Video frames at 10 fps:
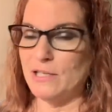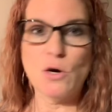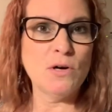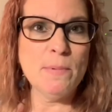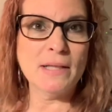It's
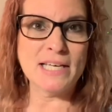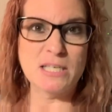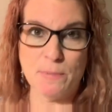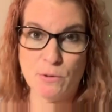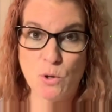going to be like
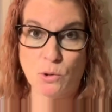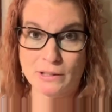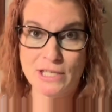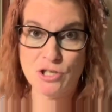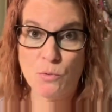Spirit or
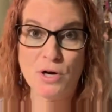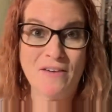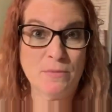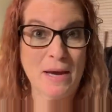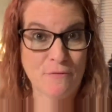Allegiant, where you
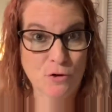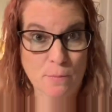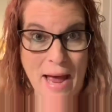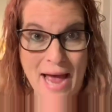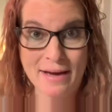have to pay for your
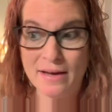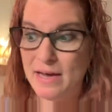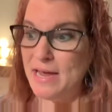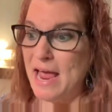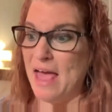bag,
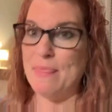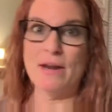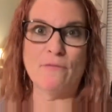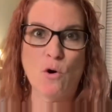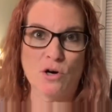and
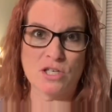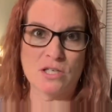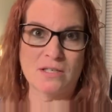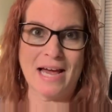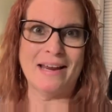then of
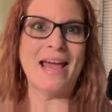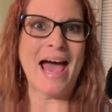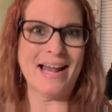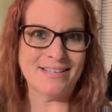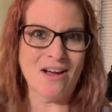course that
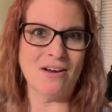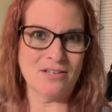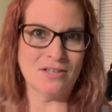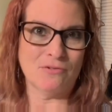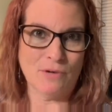adds on
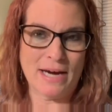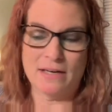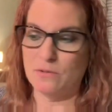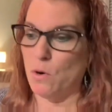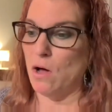to the rate.
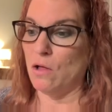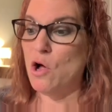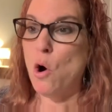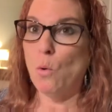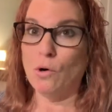Well,
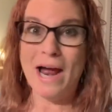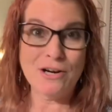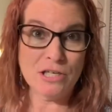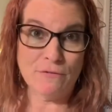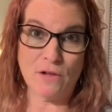we're
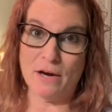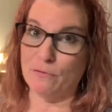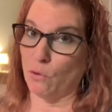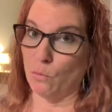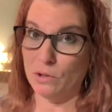actually flying
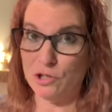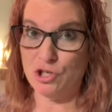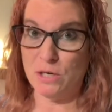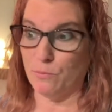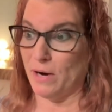for a really
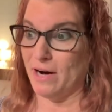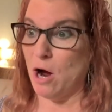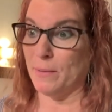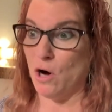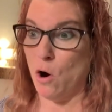cheap rate coming